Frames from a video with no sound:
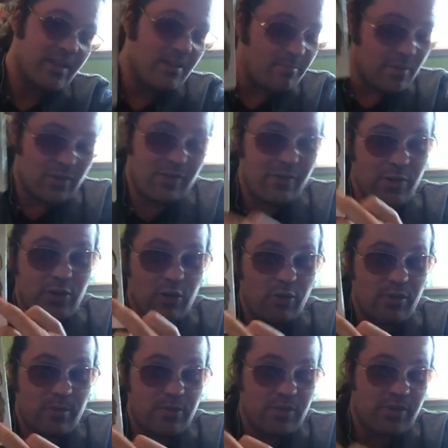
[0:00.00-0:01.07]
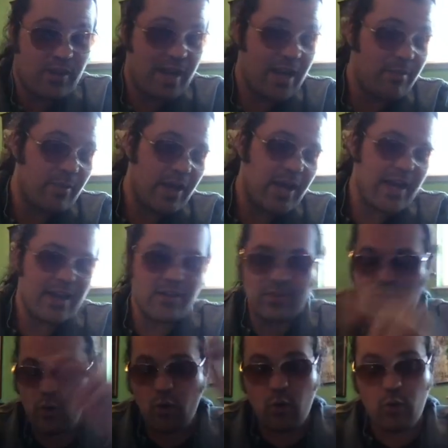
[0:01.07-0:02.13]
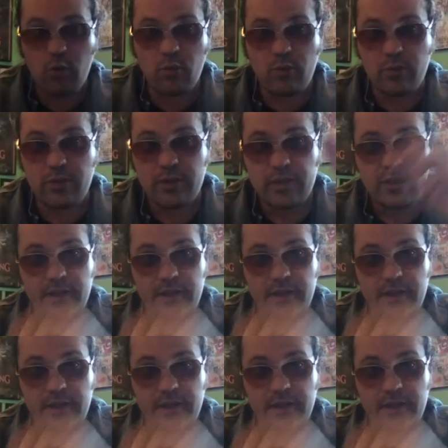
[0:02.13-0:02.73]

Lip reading: Because anyone knows about this anime and the whole